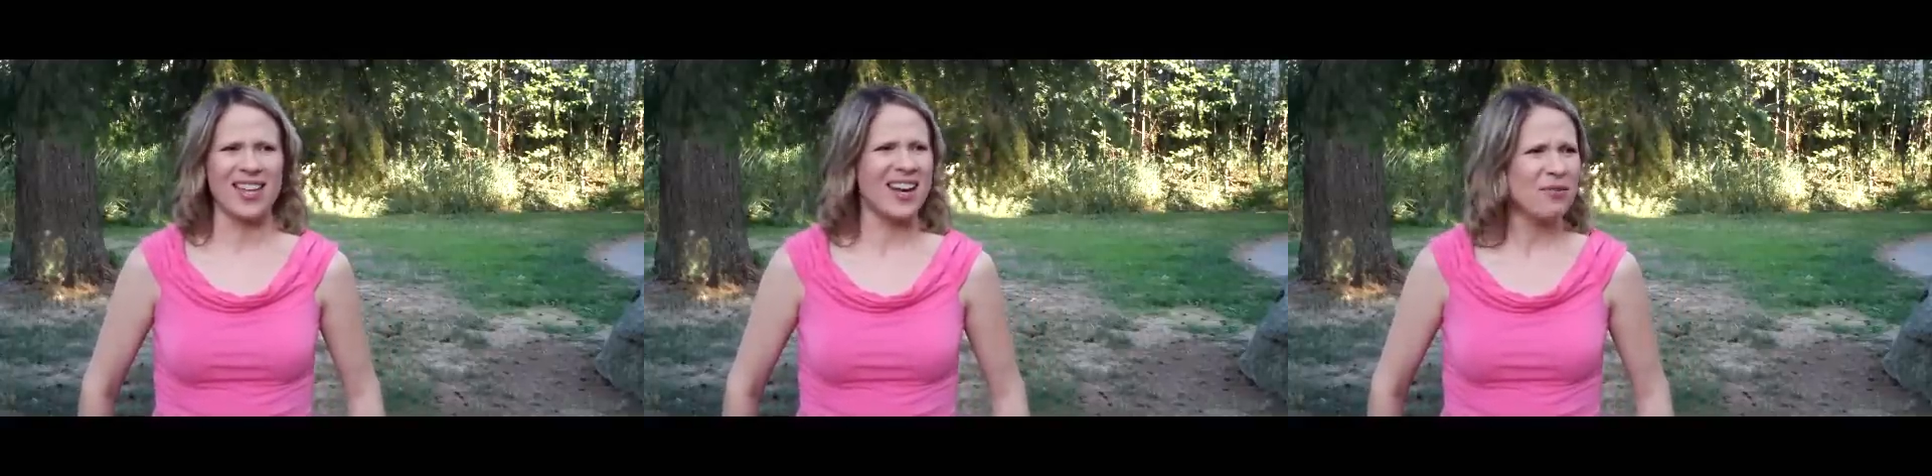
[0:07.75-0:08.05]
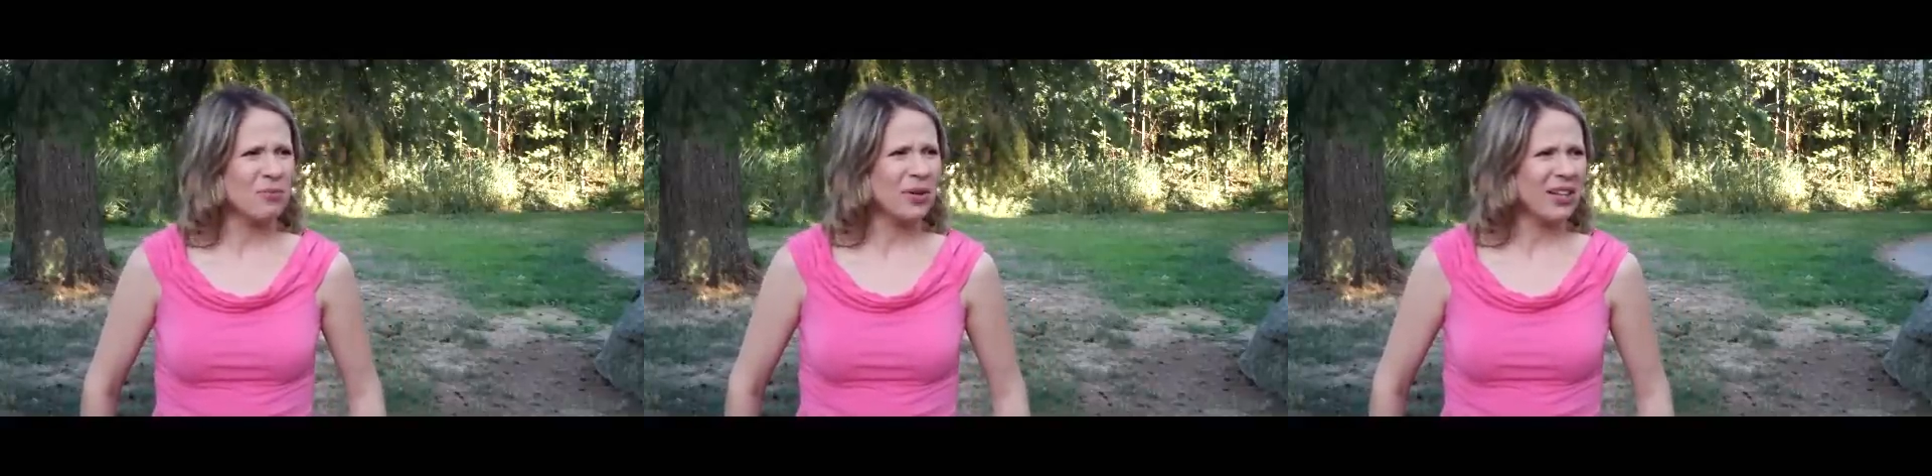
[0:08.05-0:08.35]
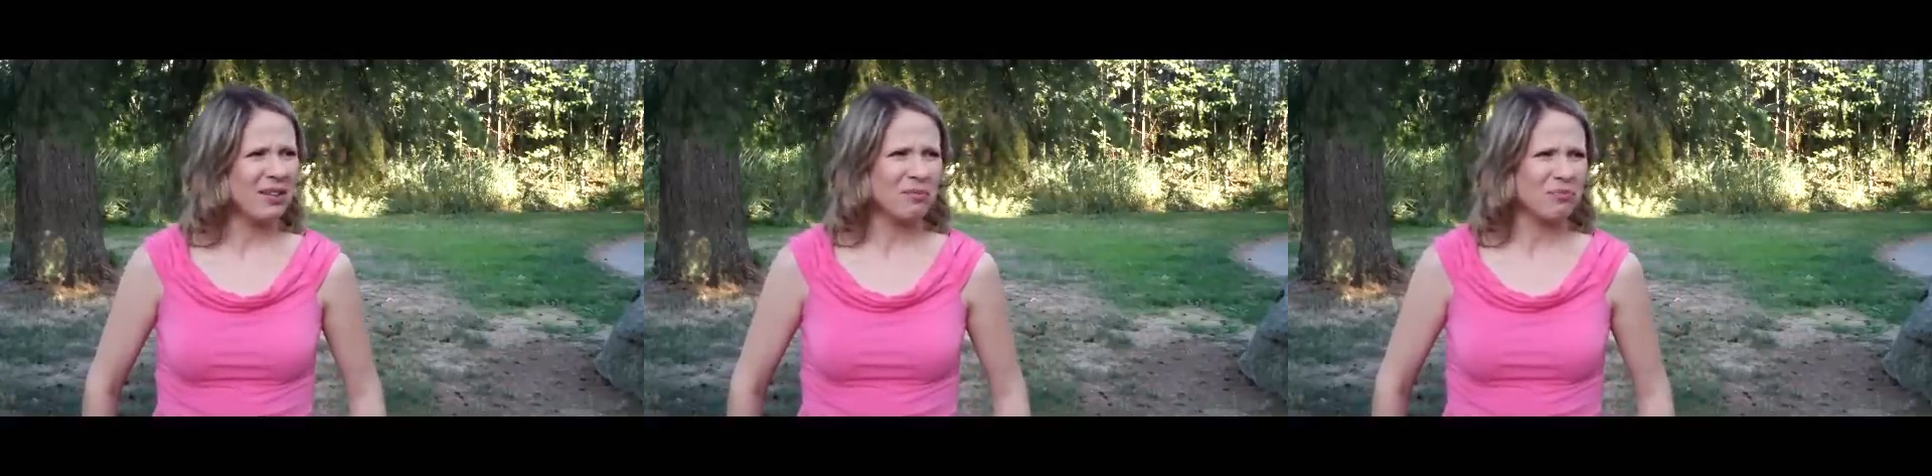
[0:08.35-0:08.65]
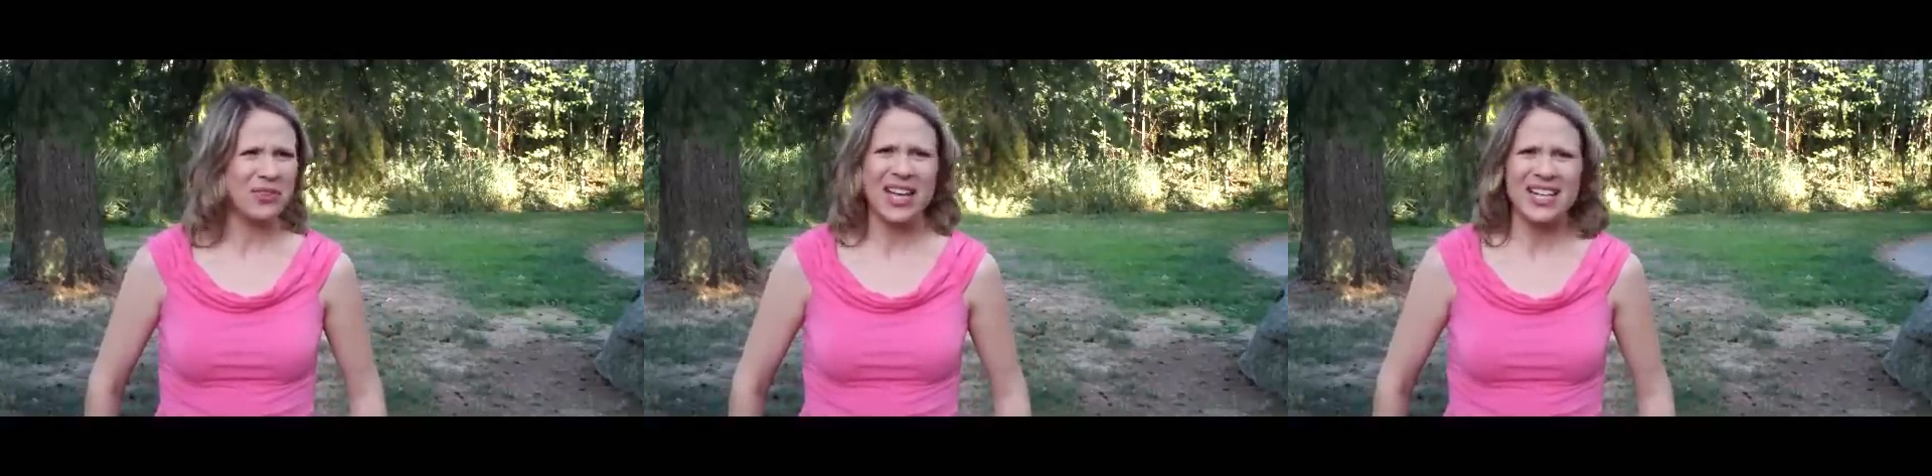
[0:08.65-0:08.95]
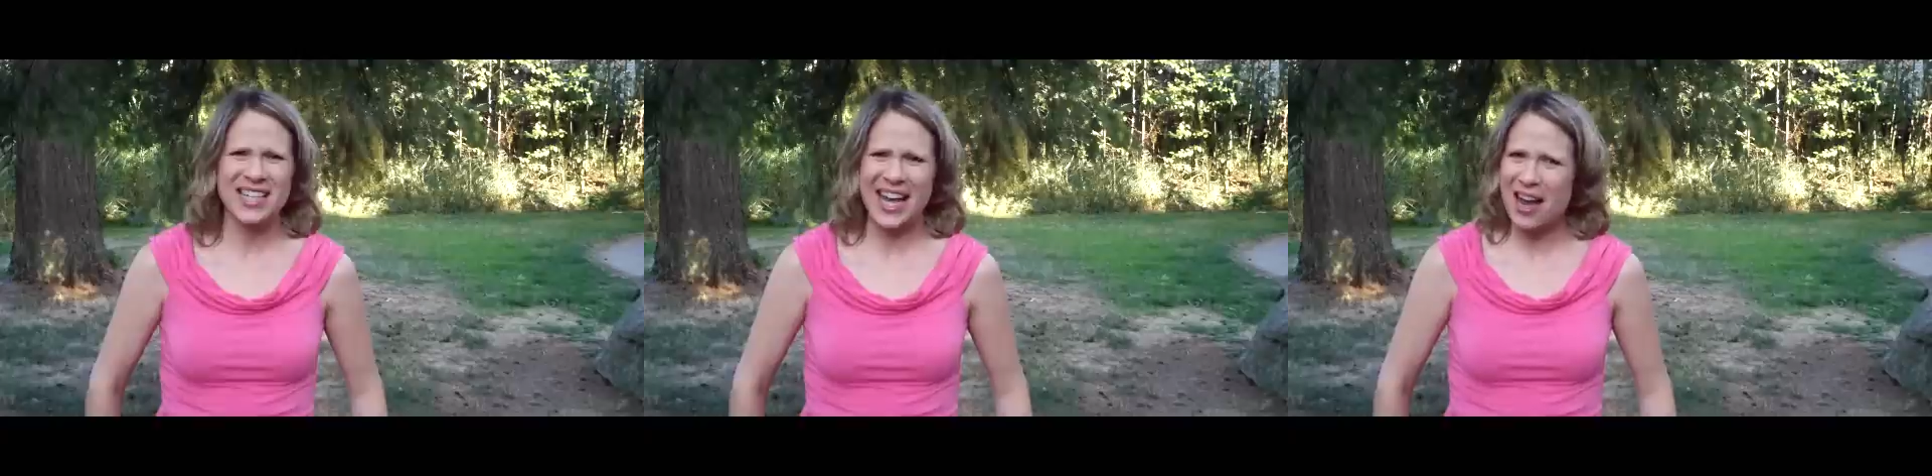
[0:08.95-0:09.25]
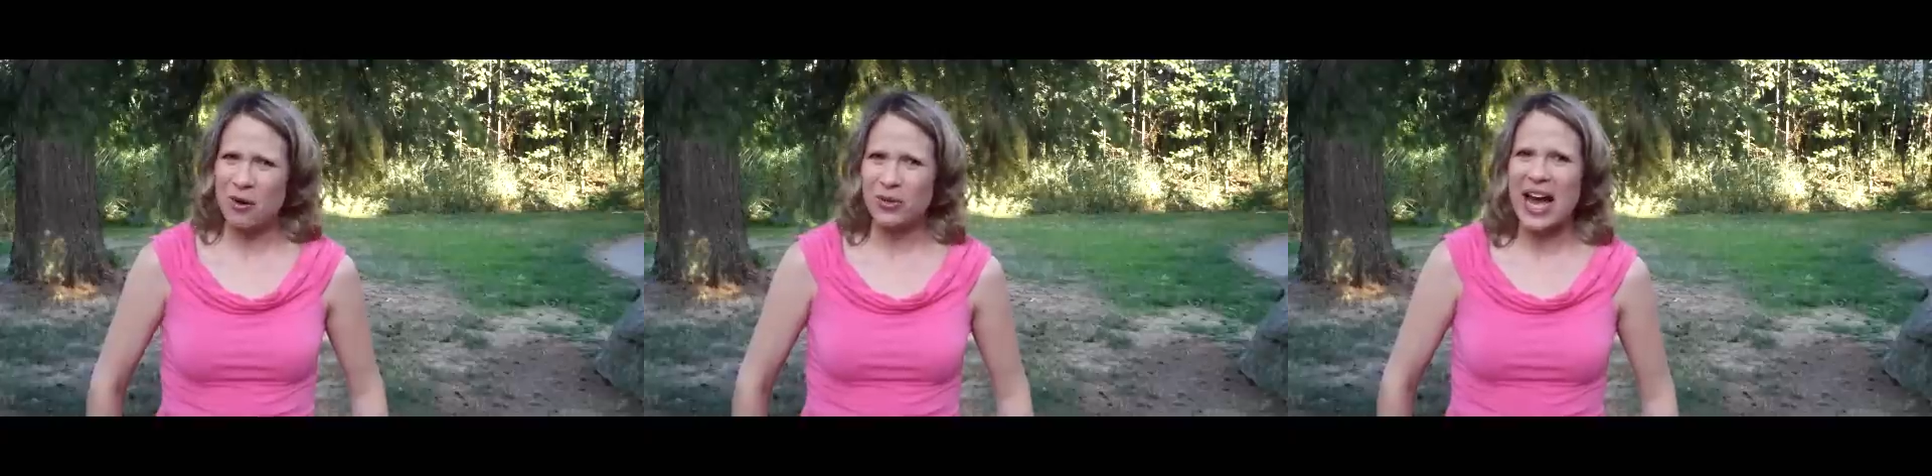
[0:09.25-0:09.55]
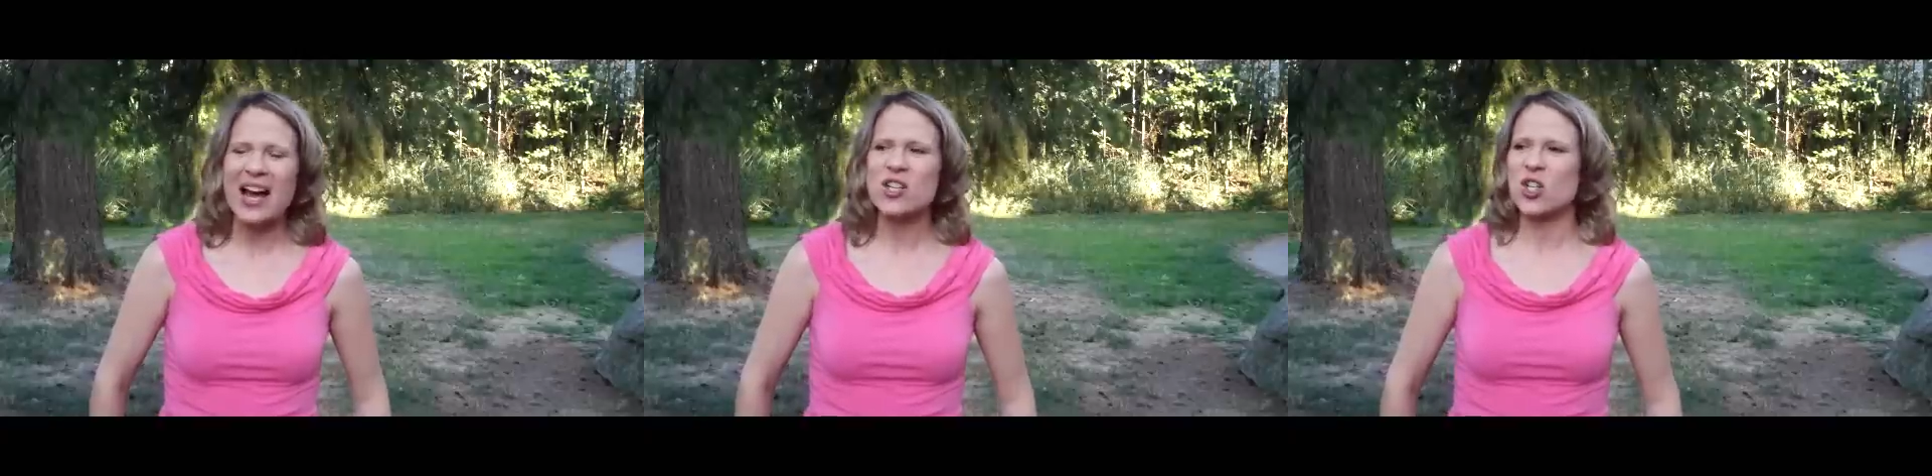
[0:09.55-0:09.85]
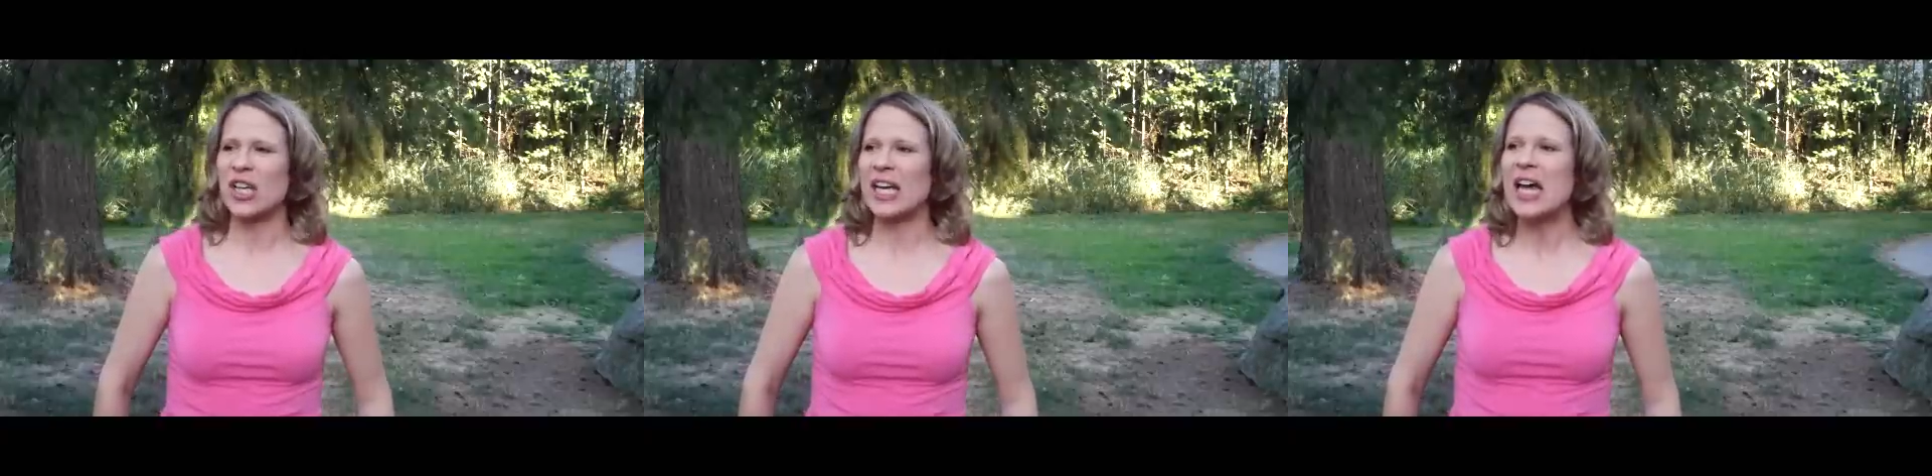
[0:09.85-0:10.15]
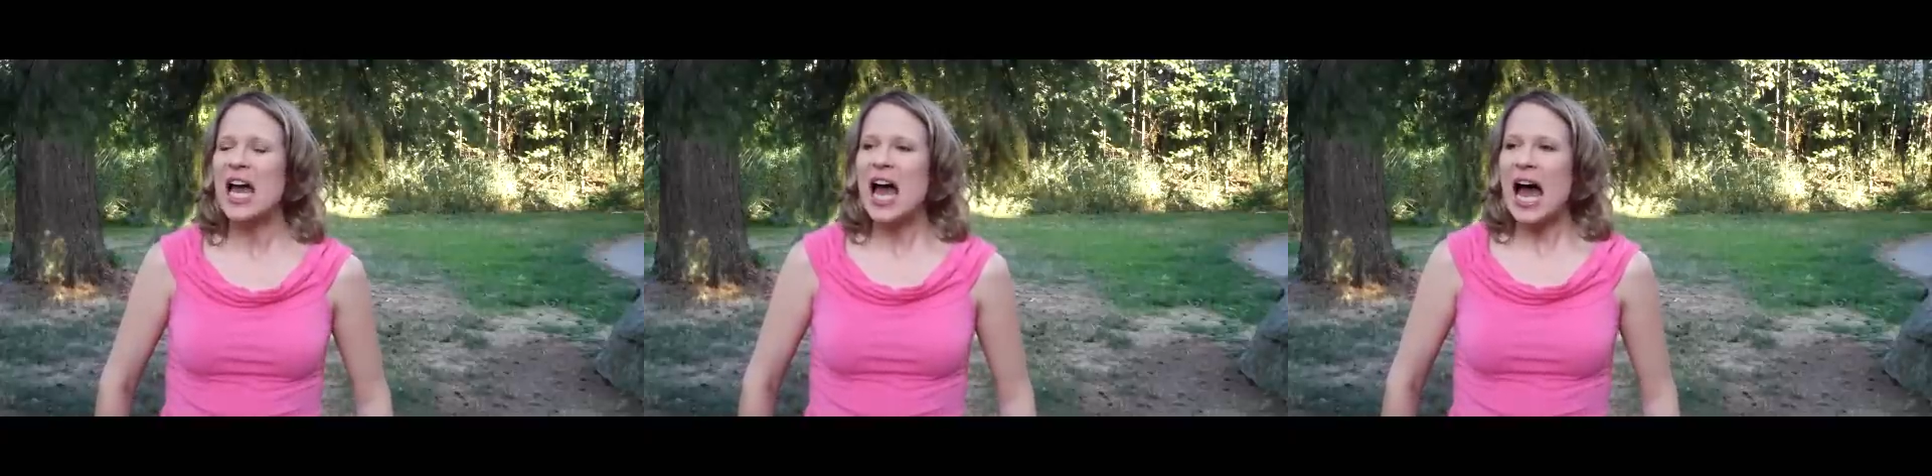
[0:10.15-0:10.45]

I'd really like to count, actually.